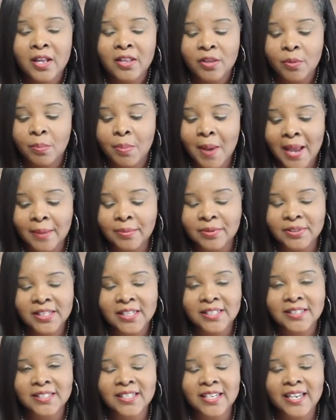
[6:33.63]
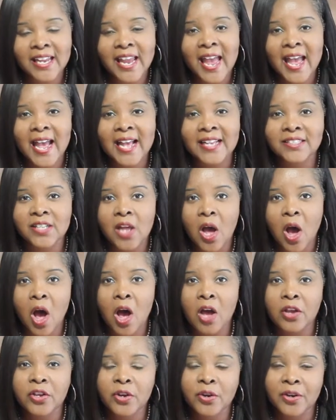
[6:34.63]
The Bible says to cast
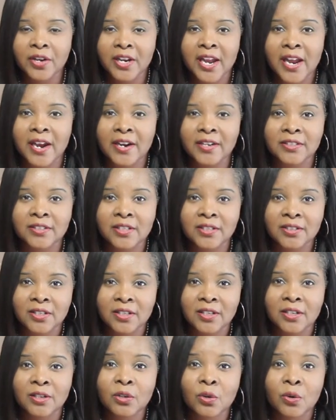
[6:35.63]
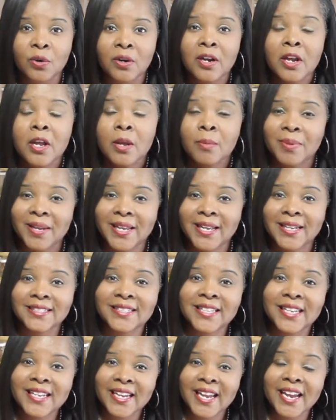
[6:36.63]
all your cares into the Lord
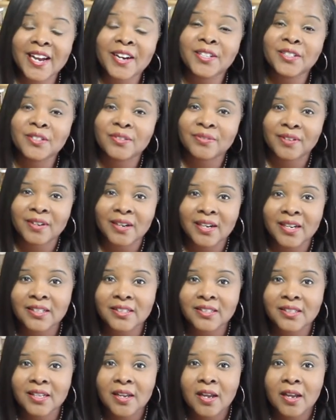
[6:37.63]
because He cares for us.